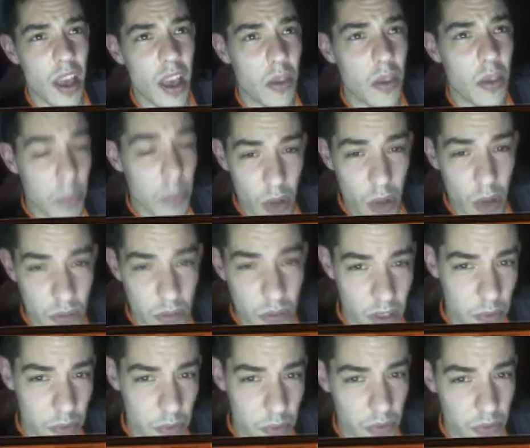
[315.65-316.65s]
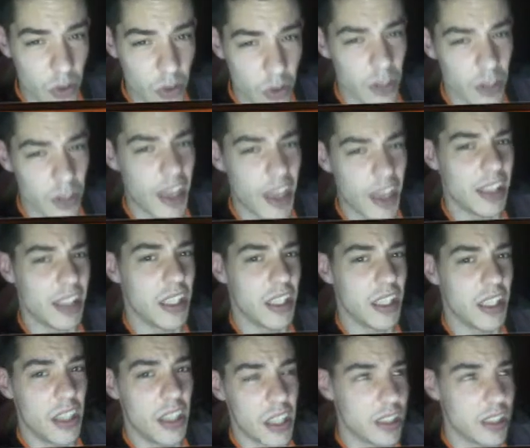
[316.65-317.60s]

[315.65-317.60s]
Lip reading: the boyfriends before you, they did this,